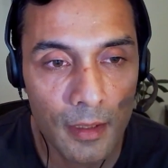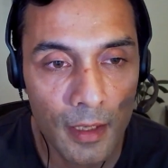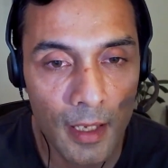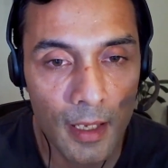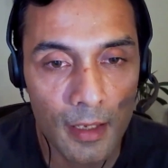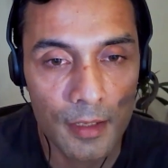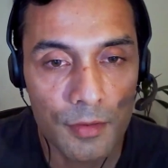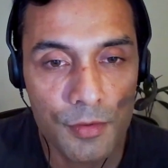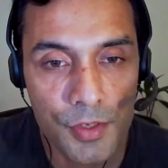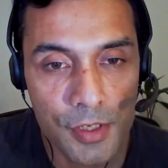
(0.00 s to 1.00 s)
hey,
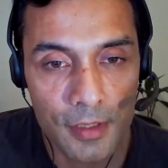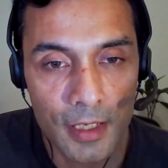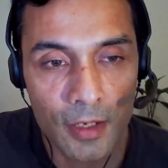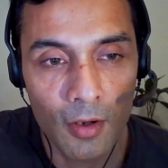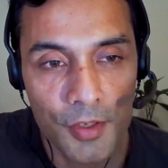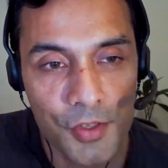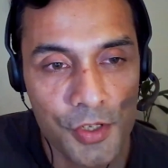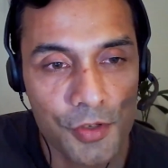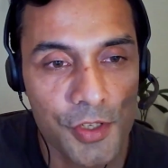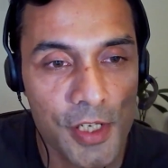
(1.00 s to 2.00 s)
Anuj, the
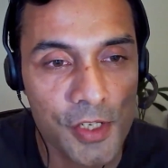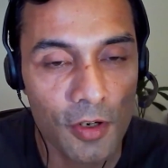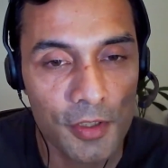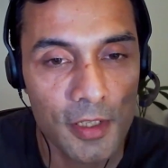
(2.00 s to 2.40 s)
ecologist should just talk